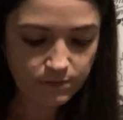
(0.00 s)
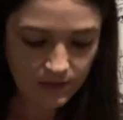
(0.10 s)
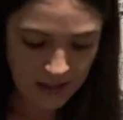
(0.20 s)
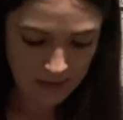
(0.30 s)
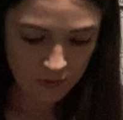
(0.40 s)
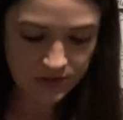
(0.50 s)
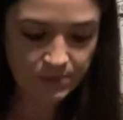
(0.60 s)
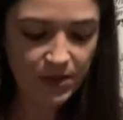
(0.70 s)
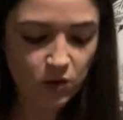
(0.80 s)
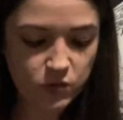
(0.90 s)
And I put
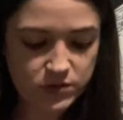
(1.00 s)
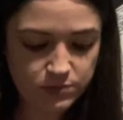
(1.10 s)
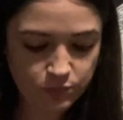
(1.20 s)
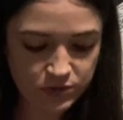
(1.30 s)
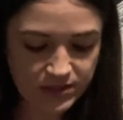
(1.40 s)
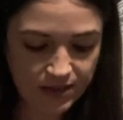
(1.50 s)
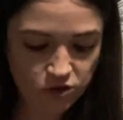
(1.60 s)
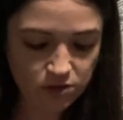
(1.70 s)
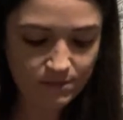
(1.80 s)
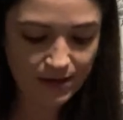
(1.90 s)
spells,
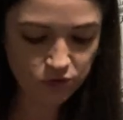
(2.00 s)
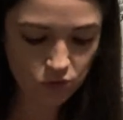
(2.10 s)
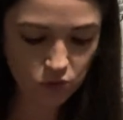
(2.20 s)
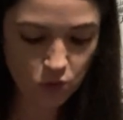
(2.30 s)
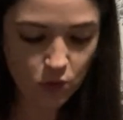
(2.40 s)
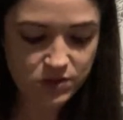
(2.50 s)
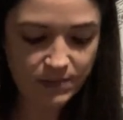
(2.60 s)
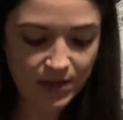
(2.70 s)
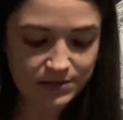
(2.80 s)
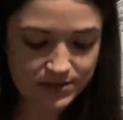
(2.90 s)
protection, magical
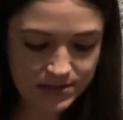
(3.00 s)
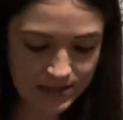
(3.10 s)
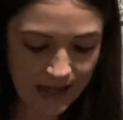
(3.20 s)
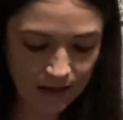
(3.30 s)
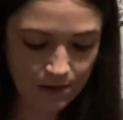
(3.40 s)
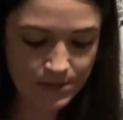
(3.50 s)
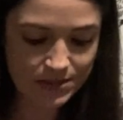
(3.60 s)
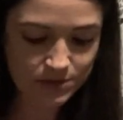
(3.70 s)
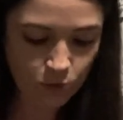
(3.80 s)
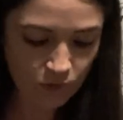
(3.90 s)
correspondences,
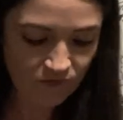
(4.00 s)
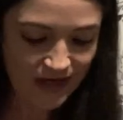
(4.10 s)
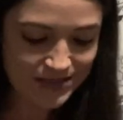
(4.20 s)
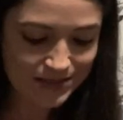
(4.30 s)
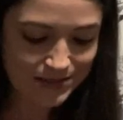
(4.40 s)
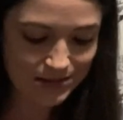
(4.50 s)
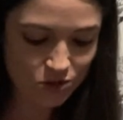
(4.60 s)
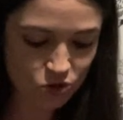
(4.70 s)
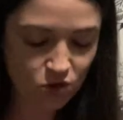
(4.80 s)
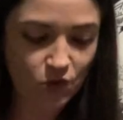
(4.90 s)
elements, moon phases,
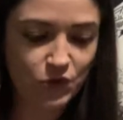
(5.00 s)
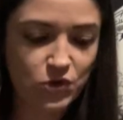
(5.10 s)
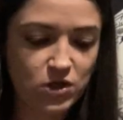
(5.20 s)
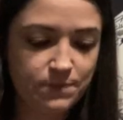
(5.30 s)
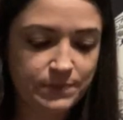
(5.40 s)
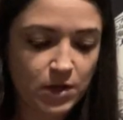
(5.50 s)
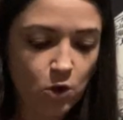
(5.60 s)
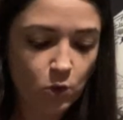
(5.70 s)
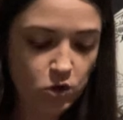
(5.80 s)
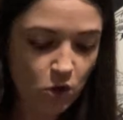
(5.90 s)
astrology,
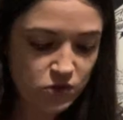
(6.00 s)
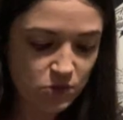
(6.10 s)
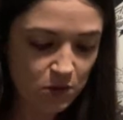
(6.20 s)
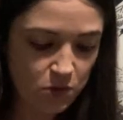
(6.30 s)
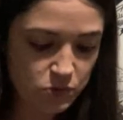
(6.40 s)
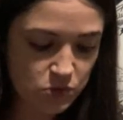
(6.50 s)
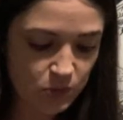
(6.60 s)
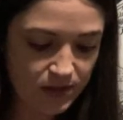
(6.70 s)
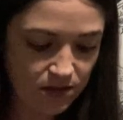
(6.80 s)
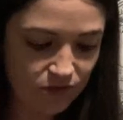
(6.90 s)
which also goes
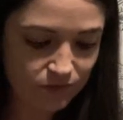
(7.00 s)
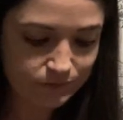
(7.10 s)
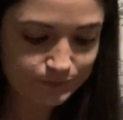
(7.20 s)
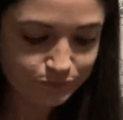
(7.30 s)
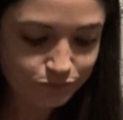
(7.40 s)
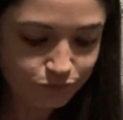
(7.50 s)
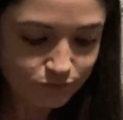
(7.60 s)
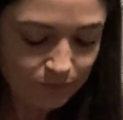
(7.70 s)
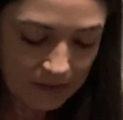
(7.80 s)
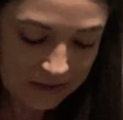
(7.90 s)
with
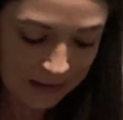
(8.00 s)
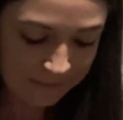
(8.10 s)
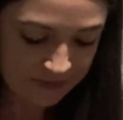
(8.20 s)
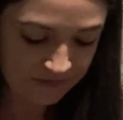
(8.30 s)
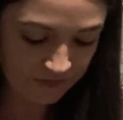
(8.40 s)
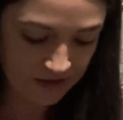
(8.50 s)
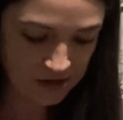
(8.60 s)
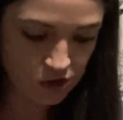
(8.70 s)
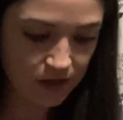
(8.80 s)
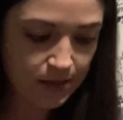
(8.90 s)
types of
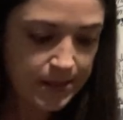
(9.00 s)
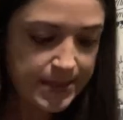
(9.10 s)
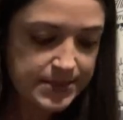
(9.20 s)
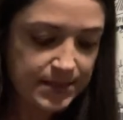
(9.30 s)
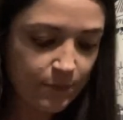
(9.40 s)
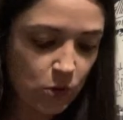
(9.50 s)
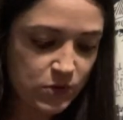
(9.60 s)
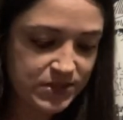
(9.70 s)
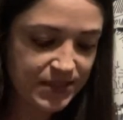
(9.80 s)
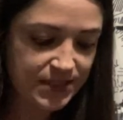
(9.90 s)
divination,
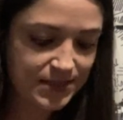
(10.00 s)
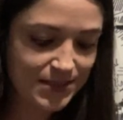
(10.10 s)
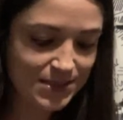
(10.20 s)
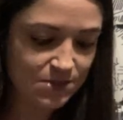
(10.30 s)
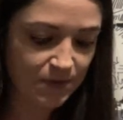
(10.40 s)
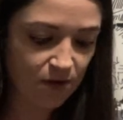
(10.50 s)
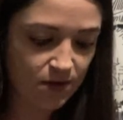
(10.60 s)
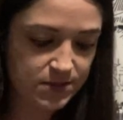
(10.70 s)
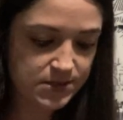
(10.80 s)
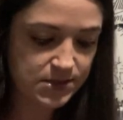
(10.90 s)
symbols, deities,
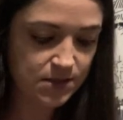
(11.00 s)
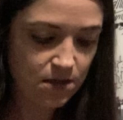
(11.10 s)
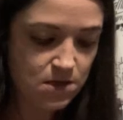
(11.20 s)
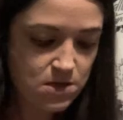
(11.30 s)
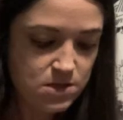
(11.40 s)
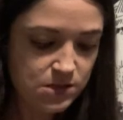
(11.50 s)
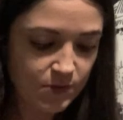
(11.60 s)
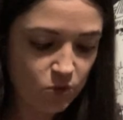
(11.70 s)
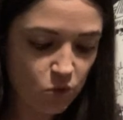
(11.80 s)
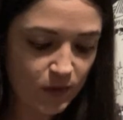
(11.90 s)
spirits,
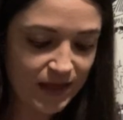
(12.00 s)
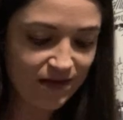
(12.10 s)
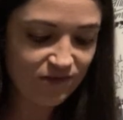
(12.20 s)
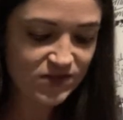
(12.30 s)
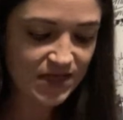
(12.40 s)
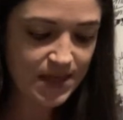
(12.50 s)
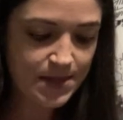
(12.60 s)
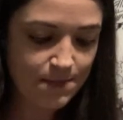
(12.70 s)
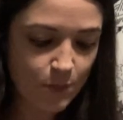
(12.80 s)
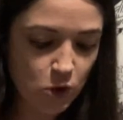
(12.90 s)
spiritual gifts, and
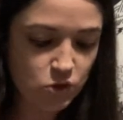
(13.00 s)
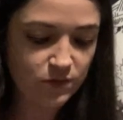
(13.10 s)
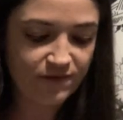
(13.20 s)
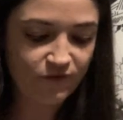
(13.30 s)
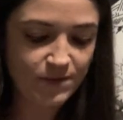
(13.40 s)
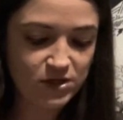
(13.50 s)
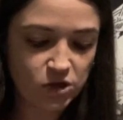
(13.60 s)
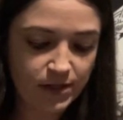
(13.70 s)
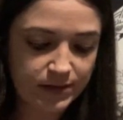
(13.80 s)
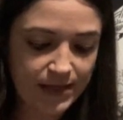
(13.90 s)
then personal
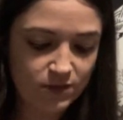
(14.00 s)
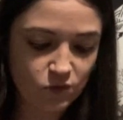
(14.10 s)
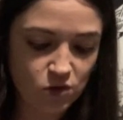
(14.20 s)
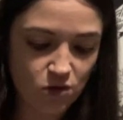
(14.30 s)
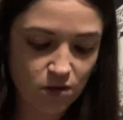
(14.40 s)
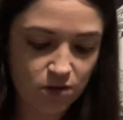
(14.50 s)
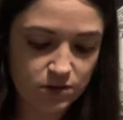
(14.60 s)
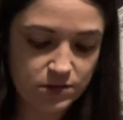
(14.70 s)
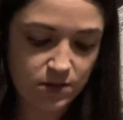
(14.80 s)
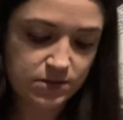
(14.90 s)
information like natal
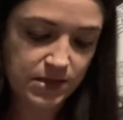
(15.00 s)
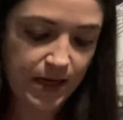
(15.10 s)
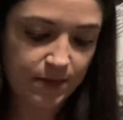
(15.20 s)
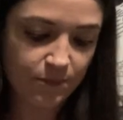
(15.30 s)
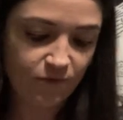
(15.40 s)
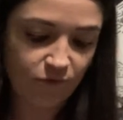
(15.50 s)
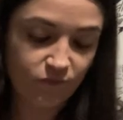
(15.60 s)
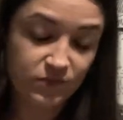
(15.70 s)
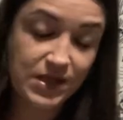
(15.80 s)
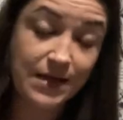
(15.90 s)
chart,
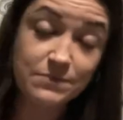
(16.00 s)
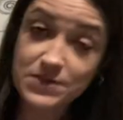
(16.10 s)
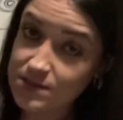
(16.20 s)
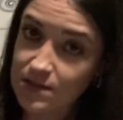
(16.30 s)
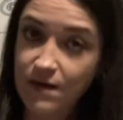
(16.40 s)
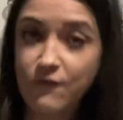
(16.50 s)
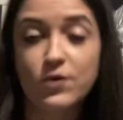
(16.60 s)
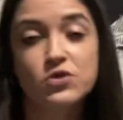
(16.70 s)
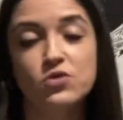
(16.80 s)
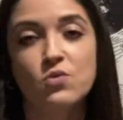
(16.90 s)
types of
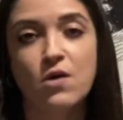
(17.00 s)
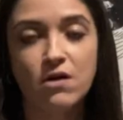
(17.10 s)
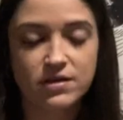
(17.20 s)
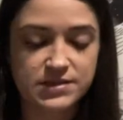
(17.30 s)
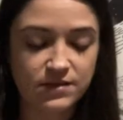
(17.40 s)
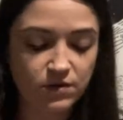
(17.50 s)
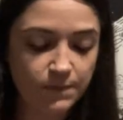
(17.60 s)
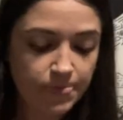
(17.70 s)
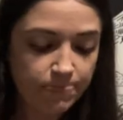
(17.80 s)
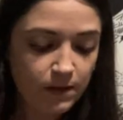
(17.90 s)
which you are, etc.
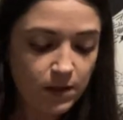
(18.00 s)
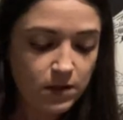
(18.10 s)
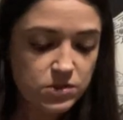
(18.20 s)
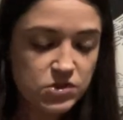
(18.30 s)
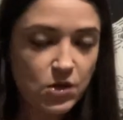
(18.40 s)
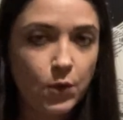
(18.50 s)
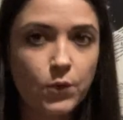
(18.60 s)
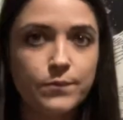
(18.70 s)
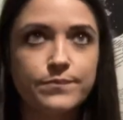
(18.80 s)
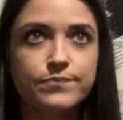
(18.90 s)
So,
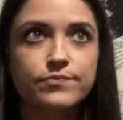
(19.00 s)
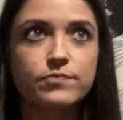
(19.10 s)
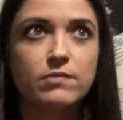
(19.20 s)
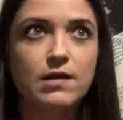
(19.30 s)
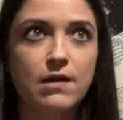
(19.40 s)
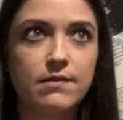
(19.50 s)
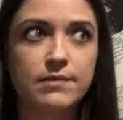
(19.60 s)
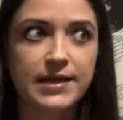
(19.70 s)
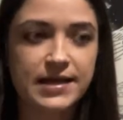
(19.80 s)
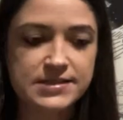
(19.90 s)

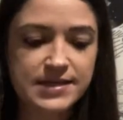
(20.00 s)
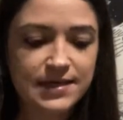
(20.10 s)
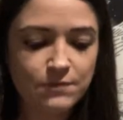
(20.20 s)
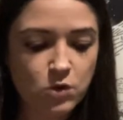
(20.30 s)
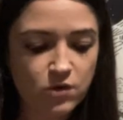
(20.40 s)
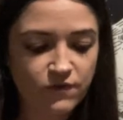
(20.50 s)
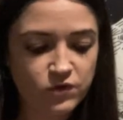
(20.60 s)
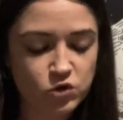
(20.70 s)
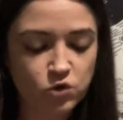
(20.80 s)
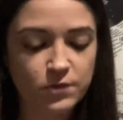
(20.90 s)
like I said, I'm not for
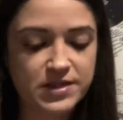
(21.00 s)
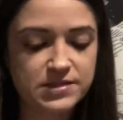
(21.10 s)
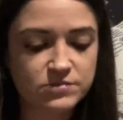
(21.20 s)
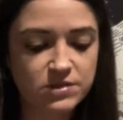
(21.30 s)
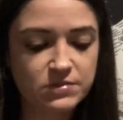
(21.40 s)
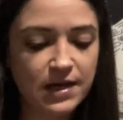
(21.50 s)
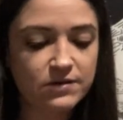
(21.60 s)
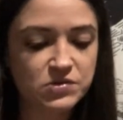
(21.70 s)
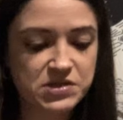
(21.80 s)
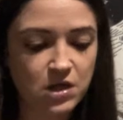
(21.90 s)
sure because some
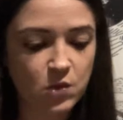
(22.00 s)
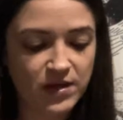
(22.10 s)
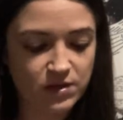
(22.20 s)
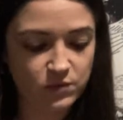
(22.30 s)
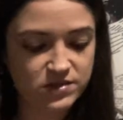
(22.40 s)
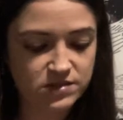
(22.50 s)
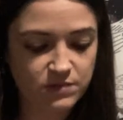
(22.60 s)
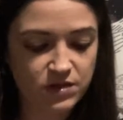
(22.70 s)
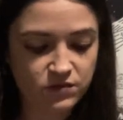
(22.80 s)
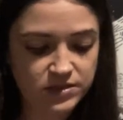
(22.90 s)
subtitles go in with some
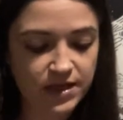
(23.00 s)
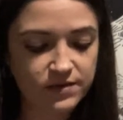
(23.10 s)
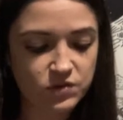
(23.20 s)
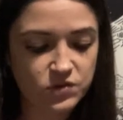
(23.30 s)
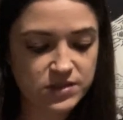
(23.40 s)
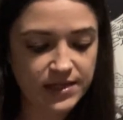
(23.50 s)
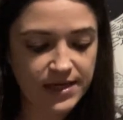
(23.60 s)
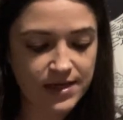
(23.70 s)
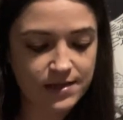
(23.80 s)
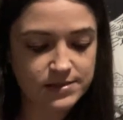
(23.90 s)
other titles
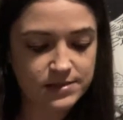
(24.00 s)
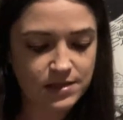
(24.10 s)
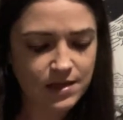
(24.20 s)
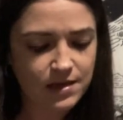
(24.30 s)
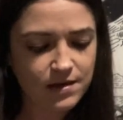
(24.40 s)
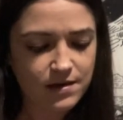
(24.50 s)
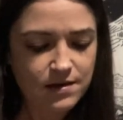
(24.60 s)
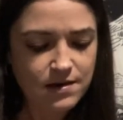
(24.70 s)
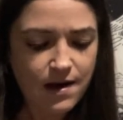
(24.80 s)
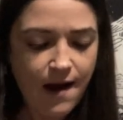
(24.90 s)
and
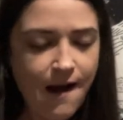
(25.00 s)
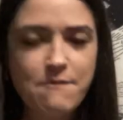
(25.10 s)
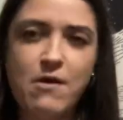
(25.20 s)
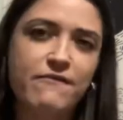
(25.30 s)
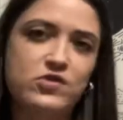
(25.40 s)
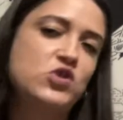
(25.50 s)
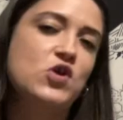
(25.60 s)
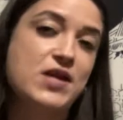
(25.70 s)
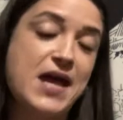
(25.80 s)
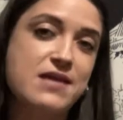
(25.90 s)
I'm not for
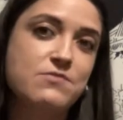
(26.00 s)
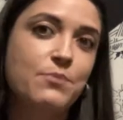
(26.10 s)
certain yet.